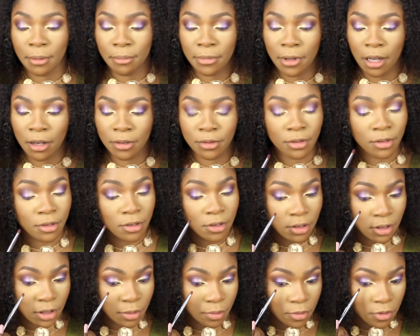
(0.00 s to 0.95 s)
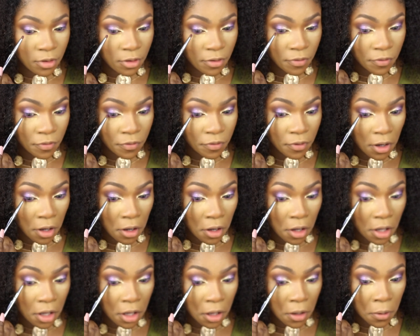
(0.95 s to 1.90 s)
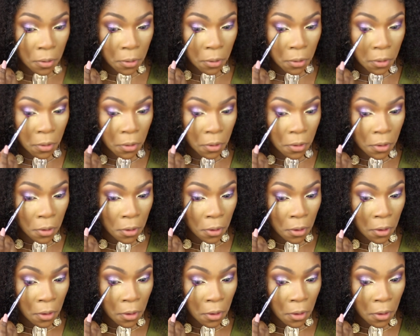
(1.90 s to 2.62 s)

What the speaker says: Now you see this now. Very close.